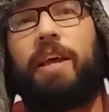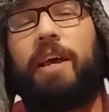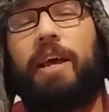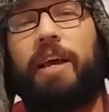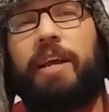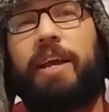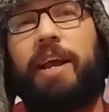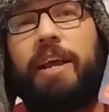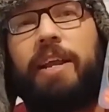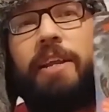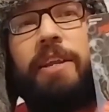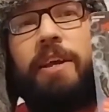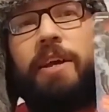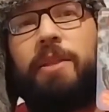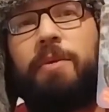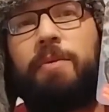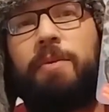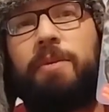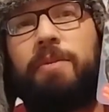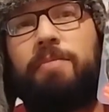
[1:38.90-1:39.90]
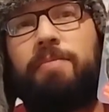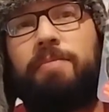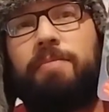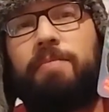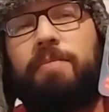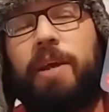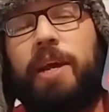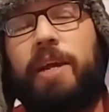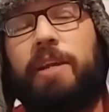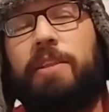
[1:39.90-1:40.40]
I got another one,
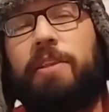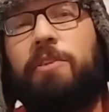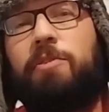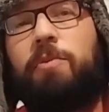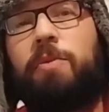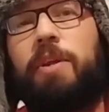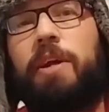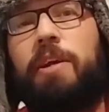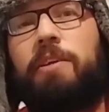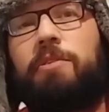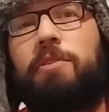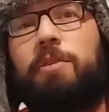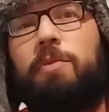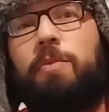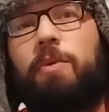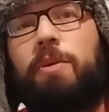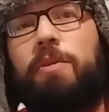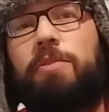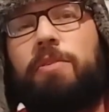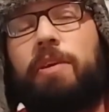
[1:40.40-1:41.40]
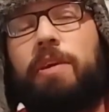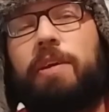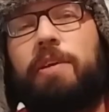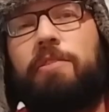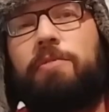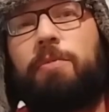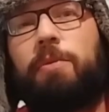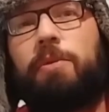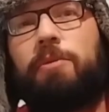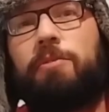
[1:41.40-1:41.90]
and this one actually works like
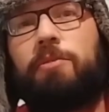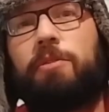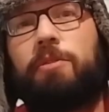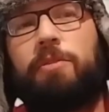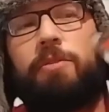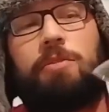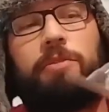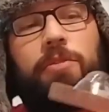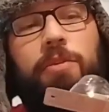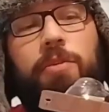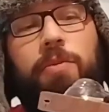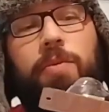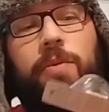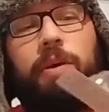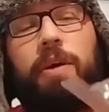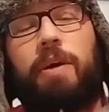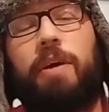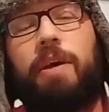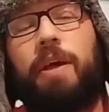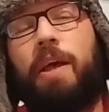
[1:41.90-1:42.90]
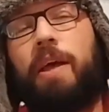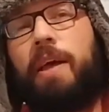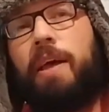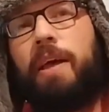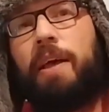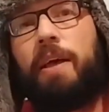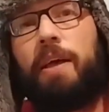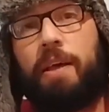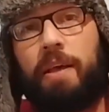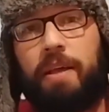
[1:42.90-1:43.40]
it's supposed to, so
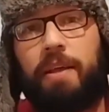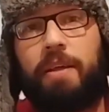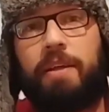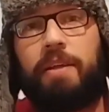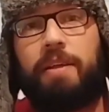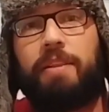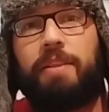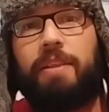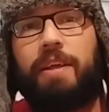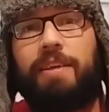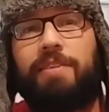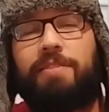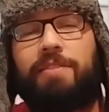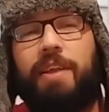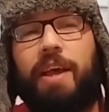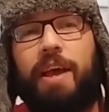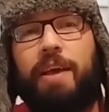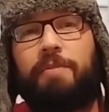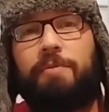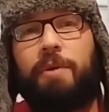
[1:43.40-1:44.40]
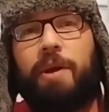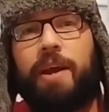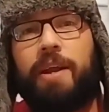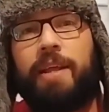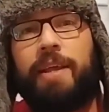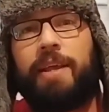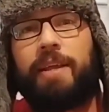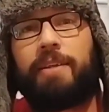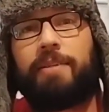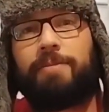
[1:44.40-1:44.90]
let's dive
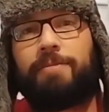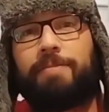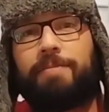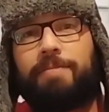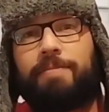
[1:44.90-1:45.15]
right in.